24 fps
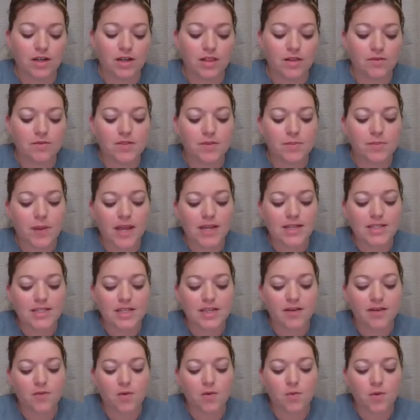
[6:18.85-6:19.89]
There was a
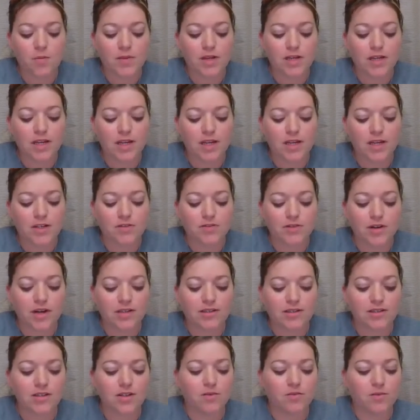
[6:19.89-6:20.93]
painting of a woman getting
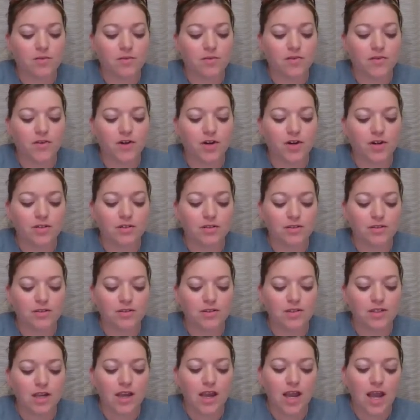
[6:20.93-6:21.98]
dressed in a room of
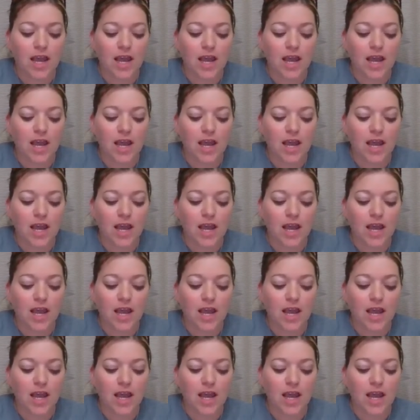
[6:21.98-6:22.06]
curtains,